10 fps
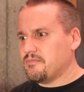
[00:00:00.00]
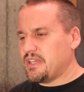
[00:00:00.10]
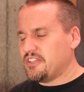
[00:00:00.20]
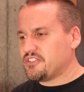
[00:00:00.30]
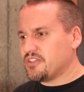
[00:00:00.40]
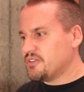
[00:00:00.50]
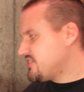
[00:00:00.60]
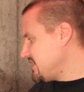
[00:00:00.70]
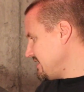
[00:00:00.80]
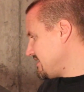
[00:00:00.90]
And so
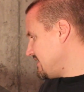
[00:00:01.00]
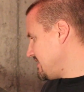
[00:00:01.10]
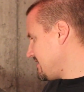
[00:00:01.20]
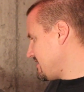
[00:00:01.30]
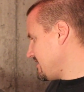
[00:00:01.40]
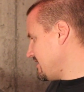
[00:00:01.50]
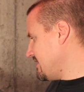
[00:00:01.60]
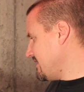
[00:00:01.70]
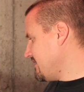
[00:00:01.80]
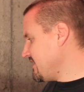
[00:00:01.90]
since this
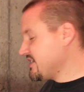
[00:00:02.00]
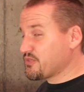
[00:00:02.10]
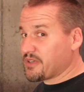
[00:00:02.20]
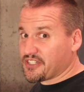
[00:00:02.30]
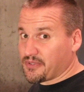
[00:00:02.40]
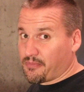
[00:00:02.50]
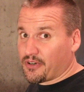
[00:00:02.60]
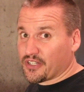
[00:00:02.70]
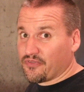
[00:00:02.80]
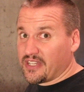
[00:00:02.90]
switch
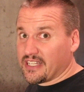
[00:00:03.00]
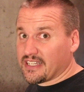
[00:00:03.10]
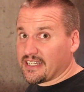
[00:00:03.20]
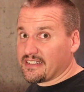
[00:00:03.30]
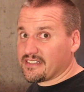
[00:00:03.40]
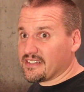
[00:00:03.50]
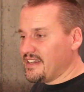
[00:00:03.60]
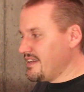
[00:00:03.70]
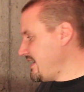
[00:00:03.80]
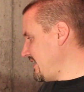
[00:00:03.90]
supports VLANs
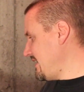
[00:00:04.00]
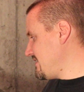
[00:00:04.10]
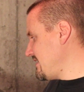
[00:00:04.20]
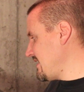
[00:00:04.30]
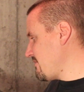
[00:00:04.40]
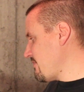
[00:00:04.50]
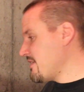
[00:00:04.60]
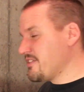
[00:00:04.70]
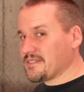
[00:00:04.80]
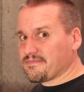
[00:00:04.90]
and static
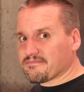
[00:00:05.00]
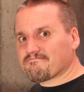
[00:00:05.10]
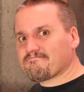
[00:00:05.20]
routing,